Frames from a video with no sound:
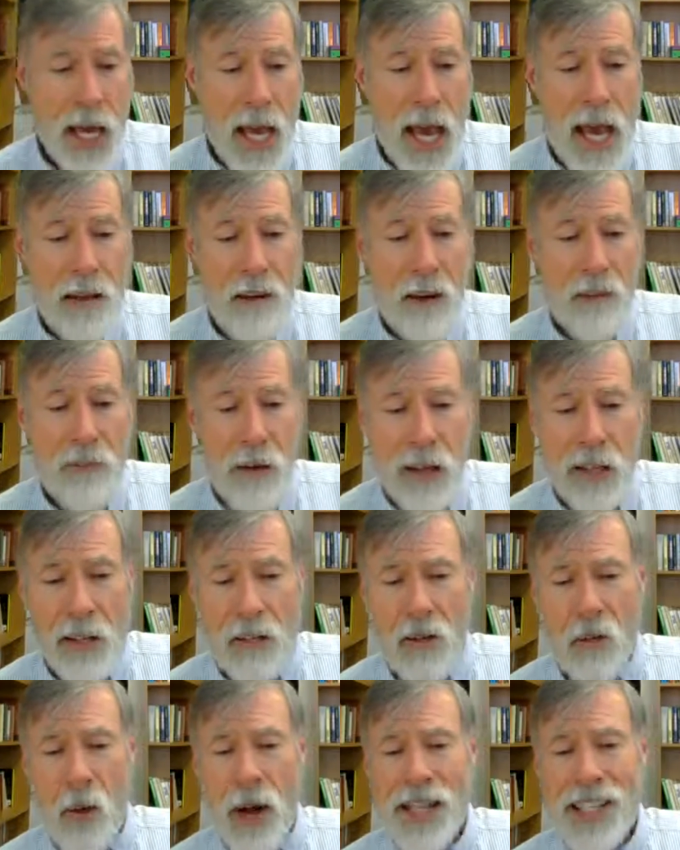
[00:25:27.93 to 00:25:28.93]
And finally, that
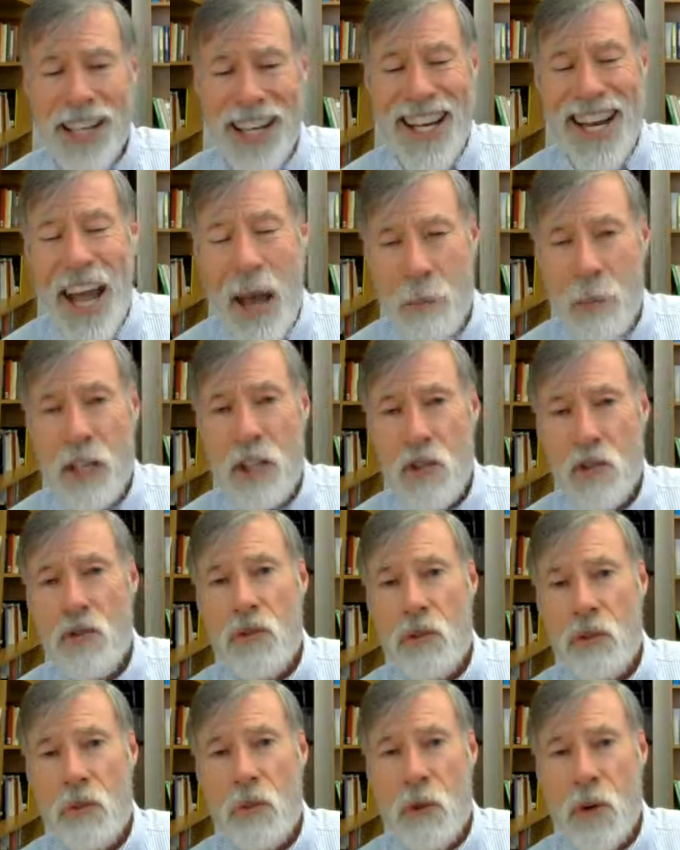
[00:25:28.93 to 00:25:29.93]
the right dynamics
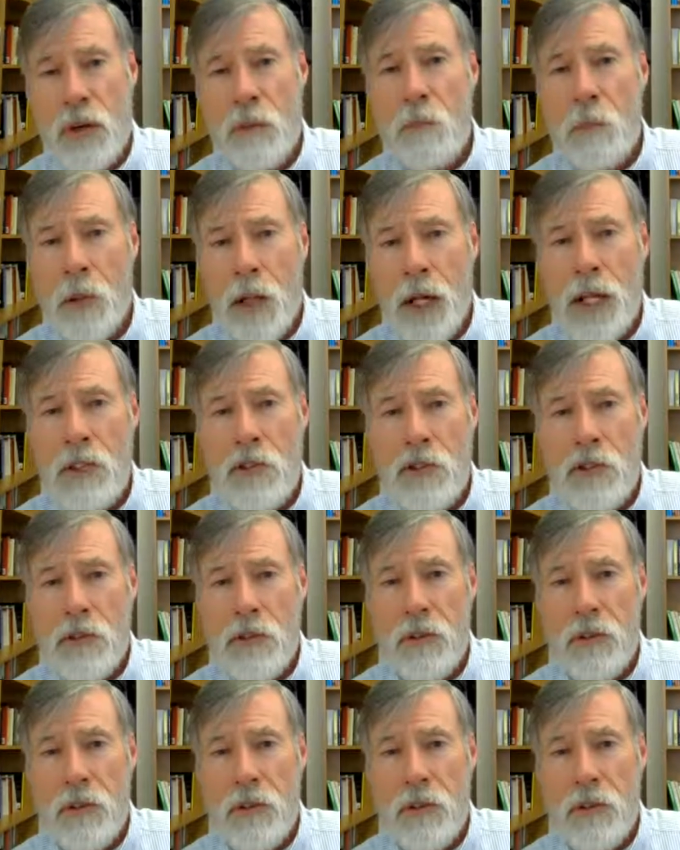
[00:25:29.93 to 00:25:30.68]
were in place.